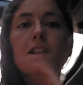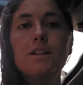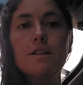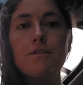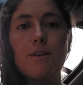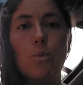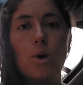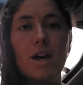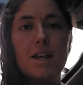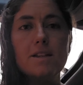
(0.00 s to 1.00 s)
In different
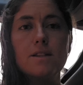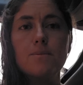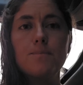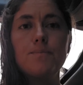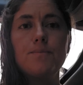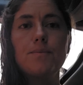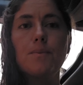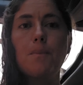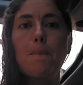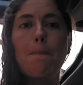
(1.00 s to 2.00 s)
ways
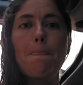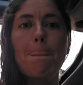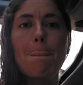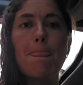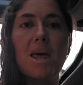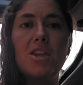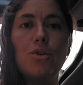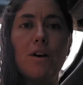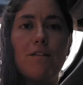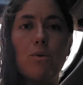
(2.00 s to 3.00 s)
than
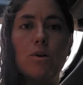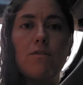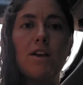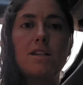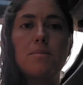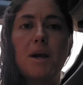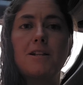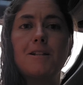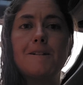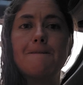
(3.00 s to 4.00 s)
you ever would have
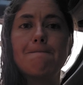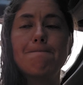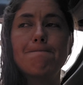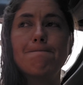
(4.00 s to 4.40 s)
expected.